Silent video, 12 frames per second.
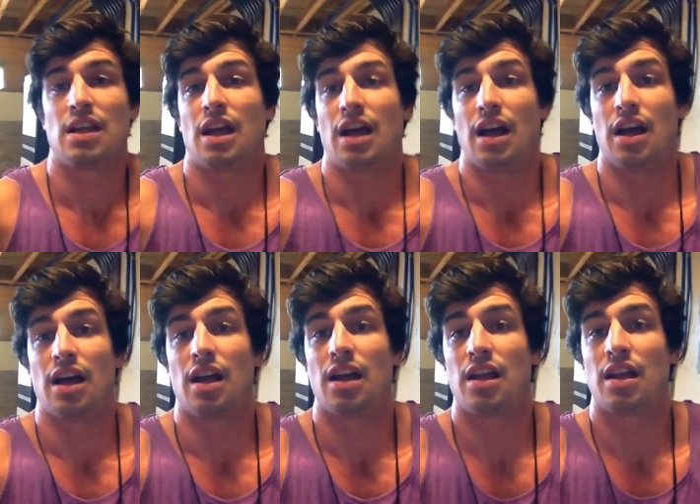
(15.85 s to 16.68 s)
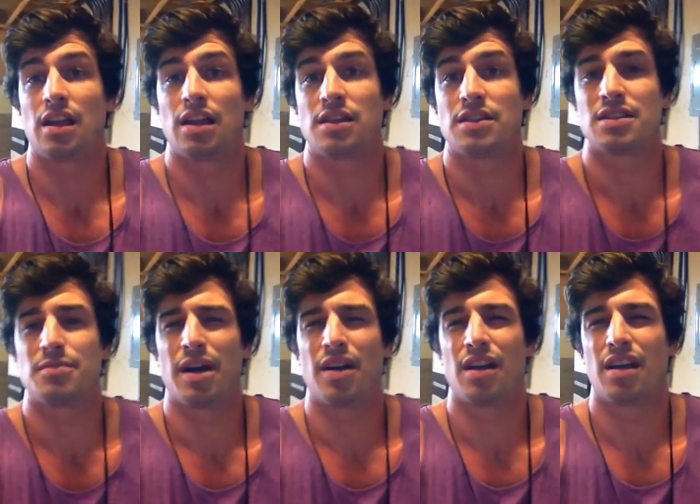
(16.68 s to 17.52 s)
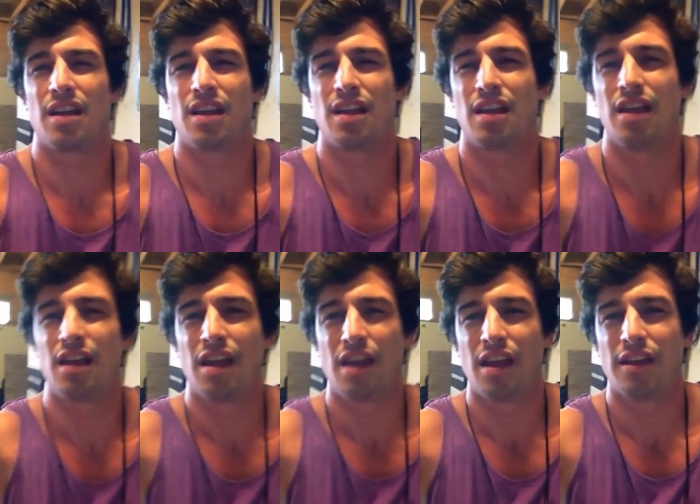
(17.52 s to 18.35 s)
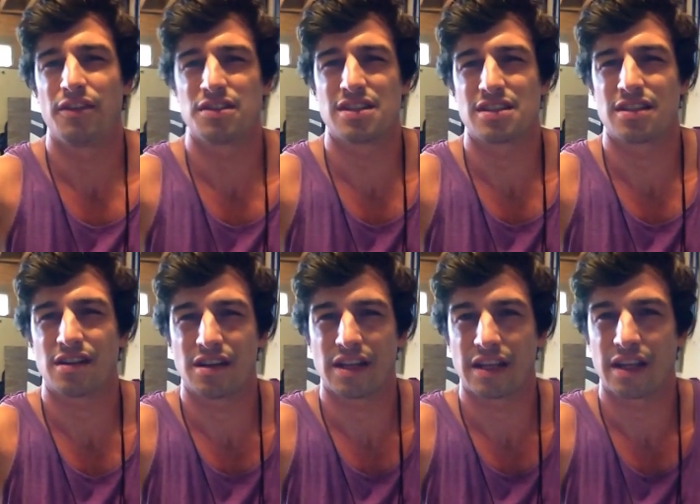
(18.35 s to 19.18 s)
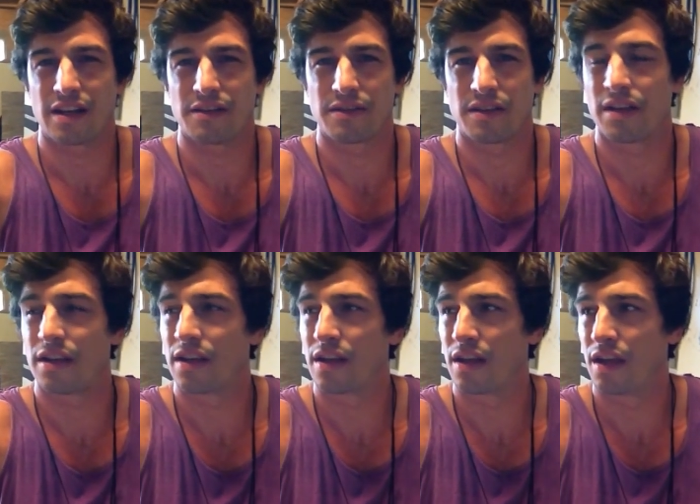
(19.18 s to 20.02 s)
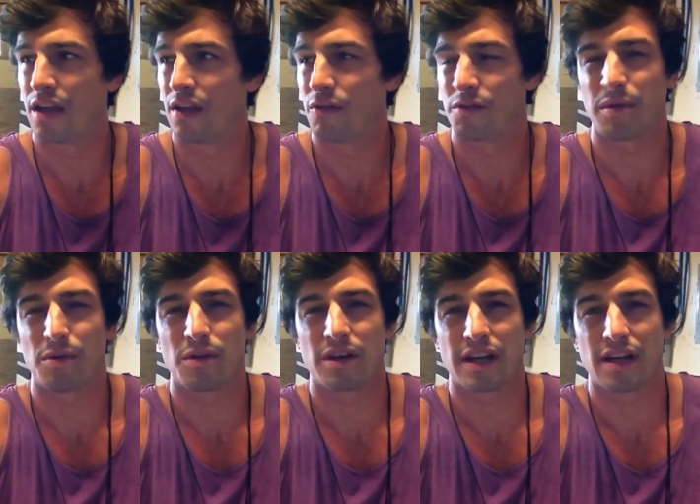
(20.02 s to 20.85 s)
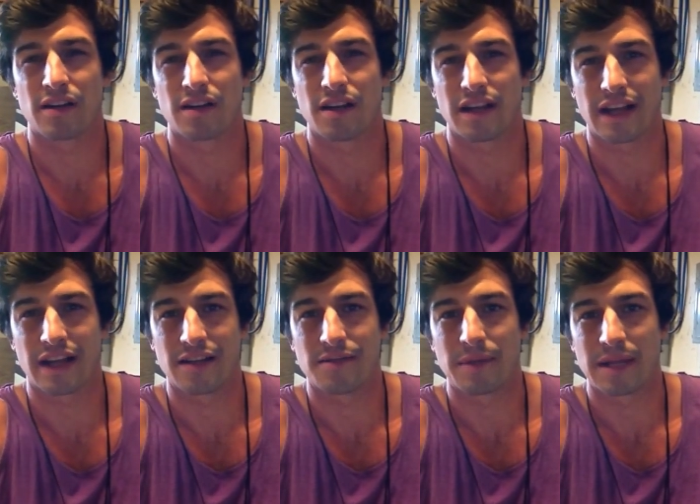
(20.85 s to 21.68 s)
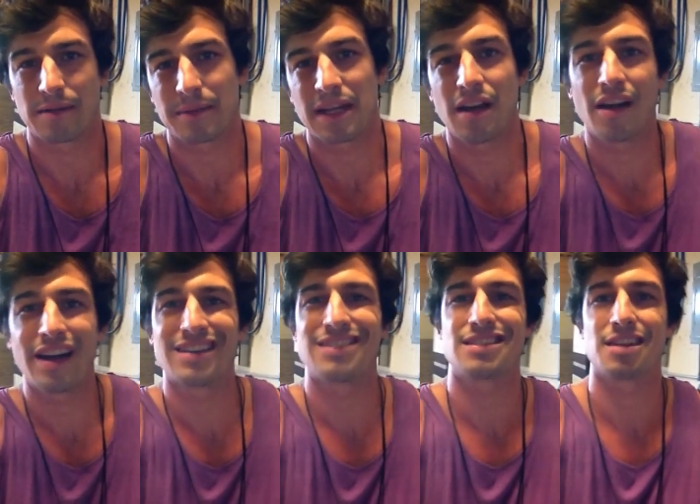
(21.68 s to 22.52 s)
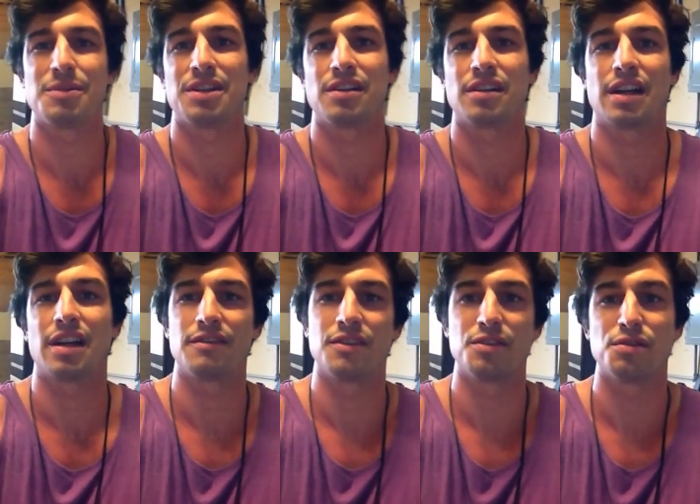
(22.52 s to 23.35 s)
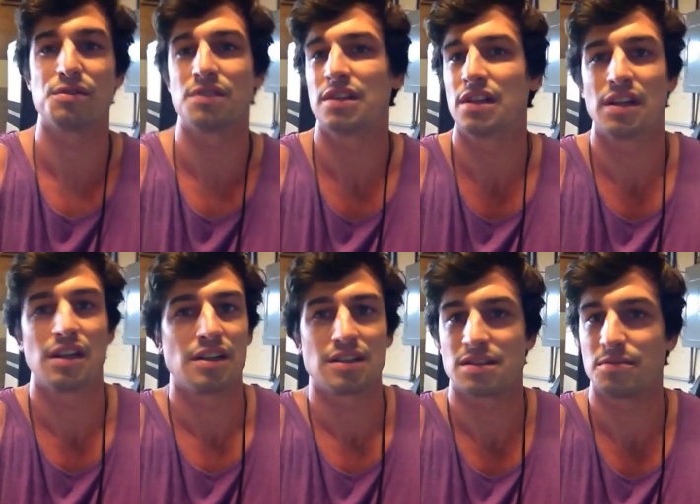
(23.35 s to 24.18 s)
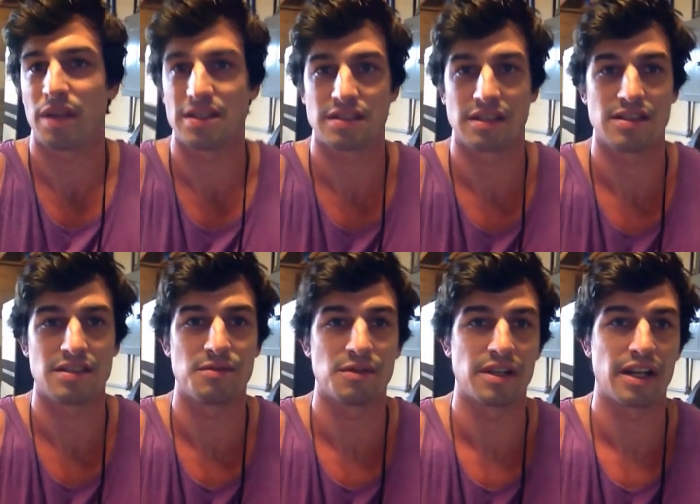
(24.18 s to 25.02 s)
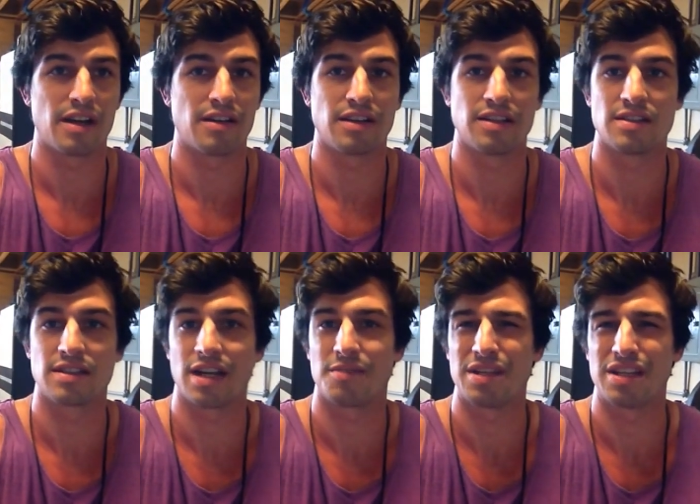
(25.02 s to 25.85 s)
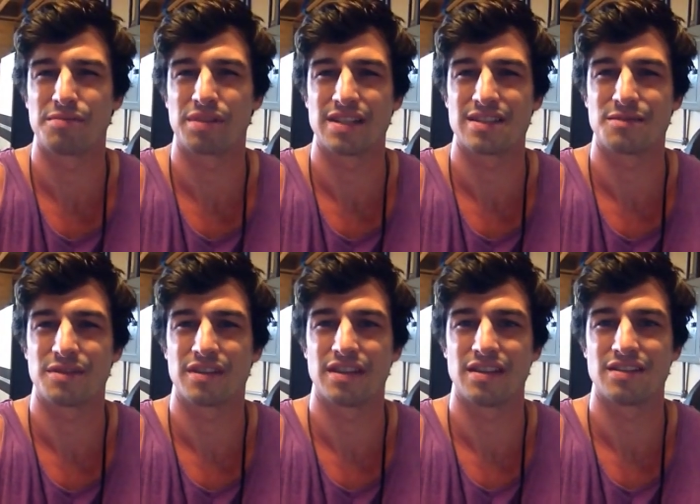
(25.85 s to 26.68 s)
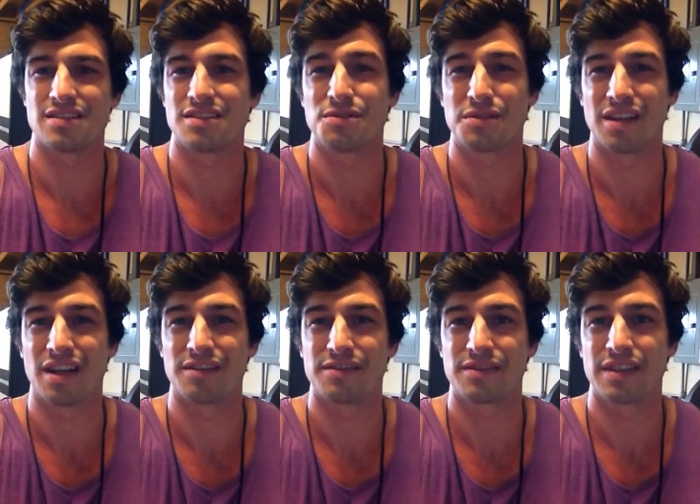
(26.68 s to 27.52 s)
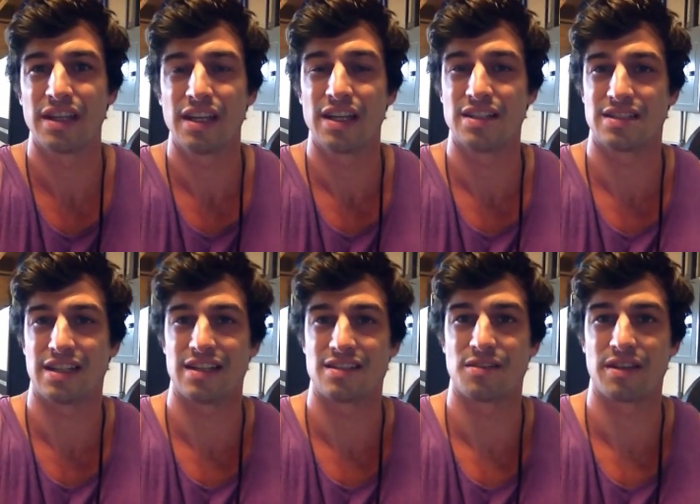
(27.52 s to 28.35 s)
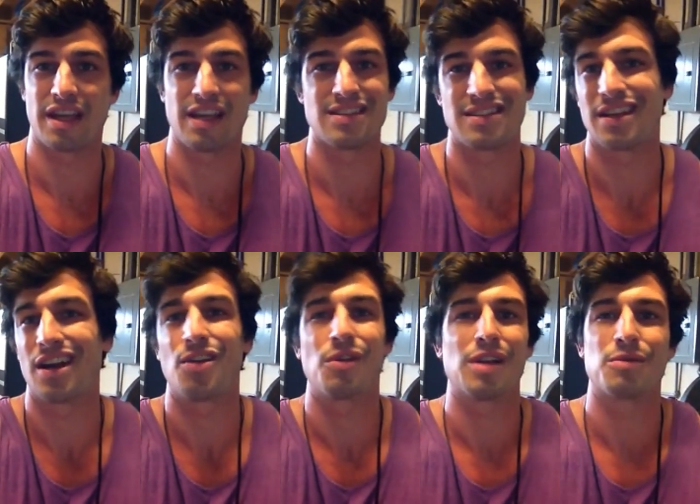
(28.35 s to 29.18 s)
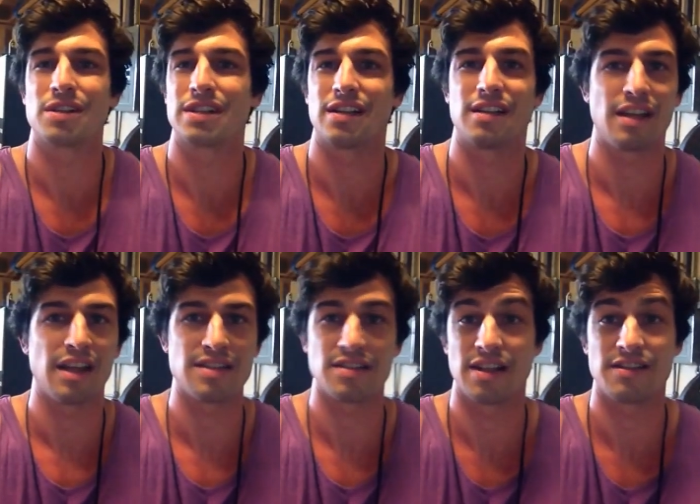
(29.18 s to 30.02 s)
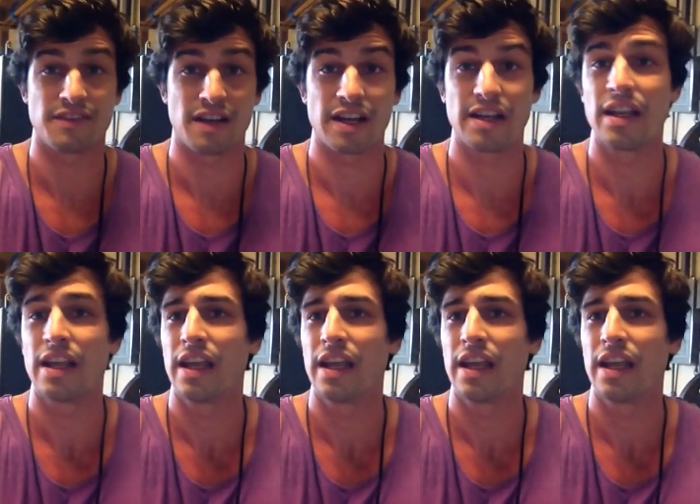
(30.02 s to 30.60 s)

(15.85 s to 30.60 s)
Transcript: uh, just about, first just started like kind of with my workout, like I could, like I'm like, oh, I could just come in here and kind of do just a basic easy workout and just kind of be complacent with it and just do enough and say that's okay and say, oh, well, I worked out today, so that's fine.